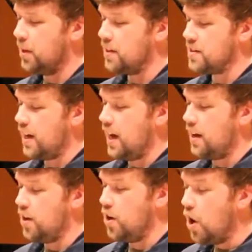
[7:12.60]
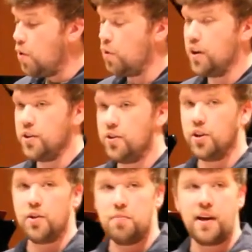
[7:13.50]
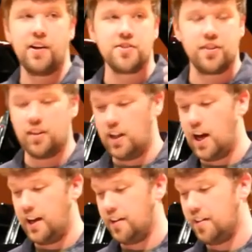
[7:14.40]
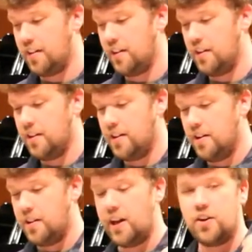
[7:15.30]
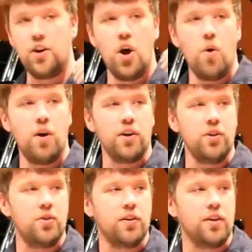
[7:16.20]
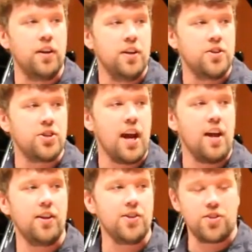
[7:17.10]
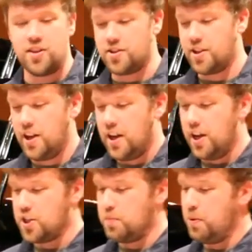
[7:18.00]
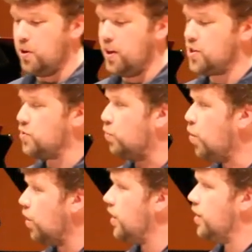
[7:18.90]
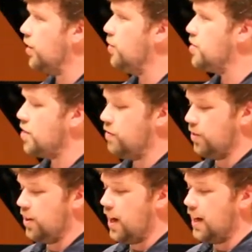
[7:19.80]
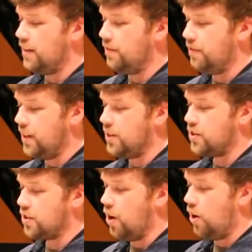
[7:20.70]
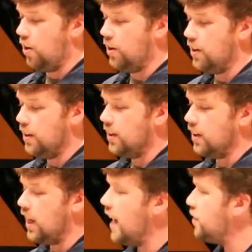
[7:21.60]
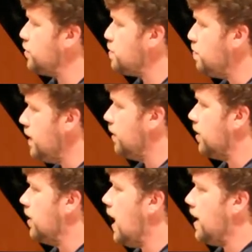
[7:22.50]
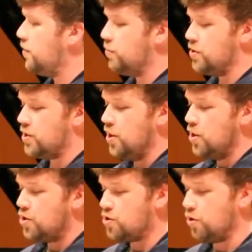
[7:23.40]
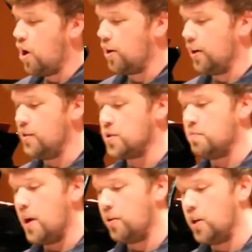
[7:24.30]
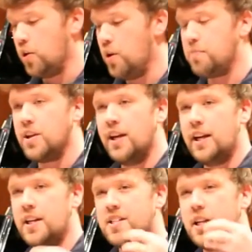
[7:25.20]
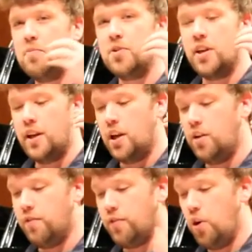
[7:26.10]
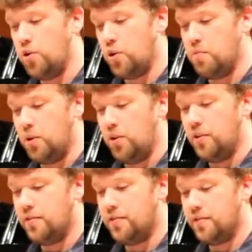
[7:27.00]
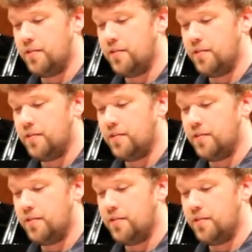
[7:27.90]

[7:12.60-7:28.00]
because they had no one who could compare to Goliath. They had no one who could challenge this experienced warrior who was over nine feet tall. Goliath was bigger. Goliath was stronger. He was better equipped. He seemed invulnerable.